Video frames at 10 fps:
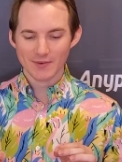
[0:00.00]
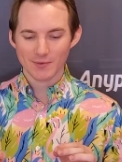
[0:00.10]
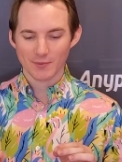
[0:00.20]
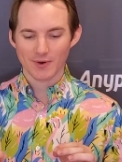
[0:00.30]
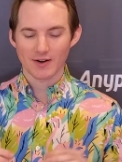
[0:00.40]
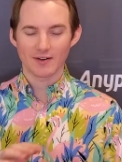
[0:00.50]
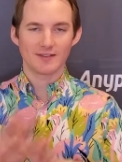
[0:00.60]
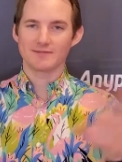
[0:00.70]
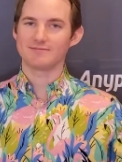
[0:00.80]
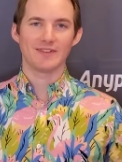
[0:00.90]

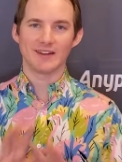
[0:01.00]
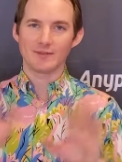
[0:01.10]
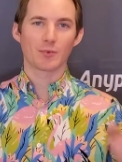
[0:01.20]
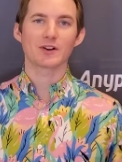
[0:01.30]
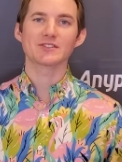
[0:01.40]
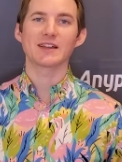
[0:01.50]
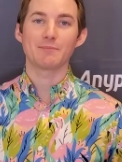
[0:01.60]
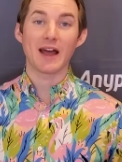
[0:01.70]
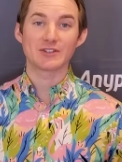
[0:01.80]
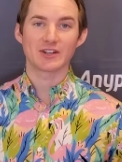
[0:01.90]
where it works like
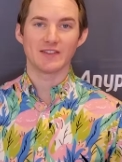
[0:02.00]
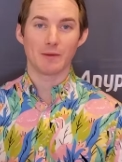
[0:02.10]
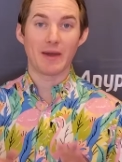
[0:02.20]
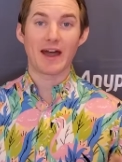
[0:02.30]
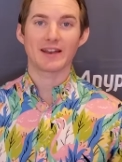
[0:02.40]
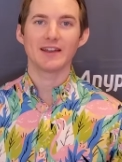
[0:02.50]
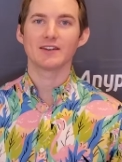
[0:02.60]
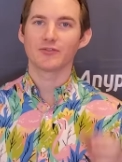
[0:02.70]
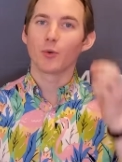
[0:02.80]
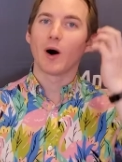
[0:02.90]
magic in the back end
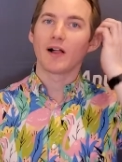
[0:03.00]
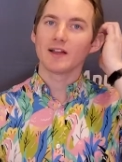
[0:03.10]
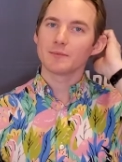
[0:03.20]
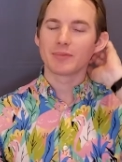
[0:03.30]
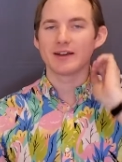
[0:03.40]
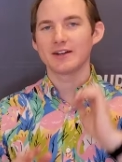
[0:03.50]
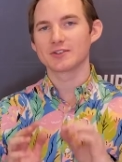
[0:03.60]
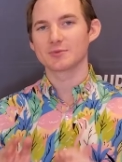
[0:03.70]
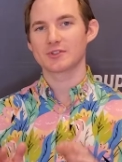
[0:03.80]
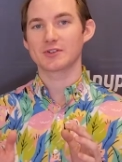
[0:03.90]
of the wallet, but
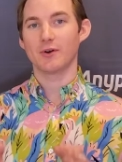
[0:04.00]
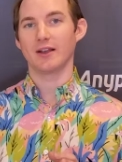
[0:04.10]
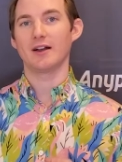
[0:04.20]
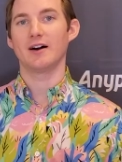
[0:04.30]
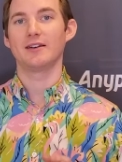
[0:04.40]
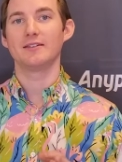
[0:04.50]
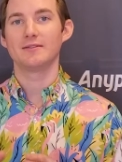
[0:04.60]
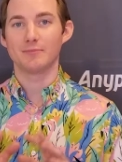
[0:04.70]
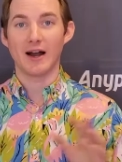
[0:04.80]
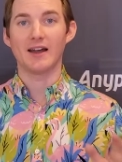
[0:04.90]
here's what's going on
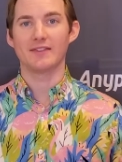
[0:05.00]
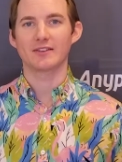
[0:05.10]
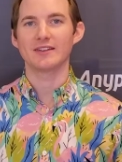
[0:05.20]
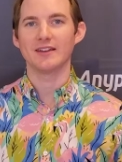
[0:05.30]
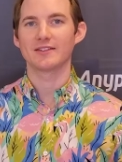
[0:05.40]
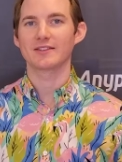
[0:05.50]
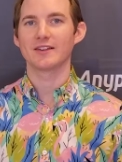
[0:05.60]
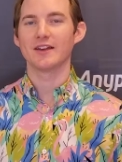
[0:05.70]
behind the scenes.